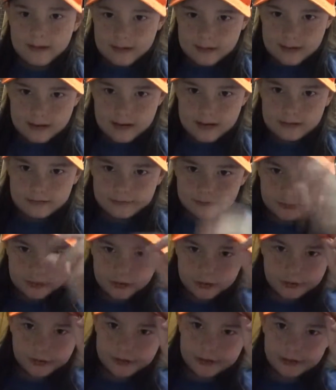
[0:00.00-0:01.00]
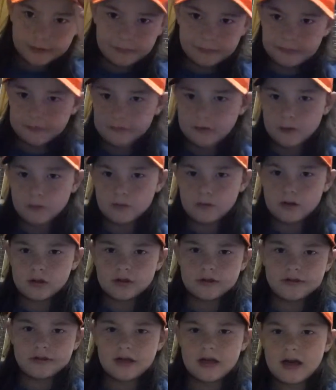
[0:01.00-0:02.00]
Yeah, that's what it looks like on my
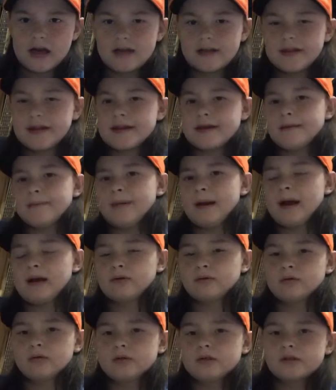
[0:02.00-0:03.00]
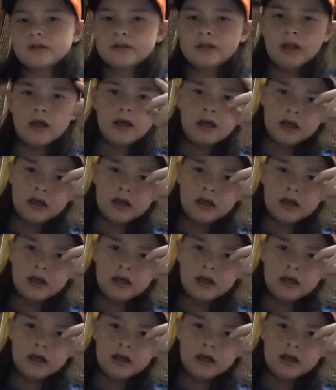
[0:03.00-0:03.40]
frontwards. I like it backwards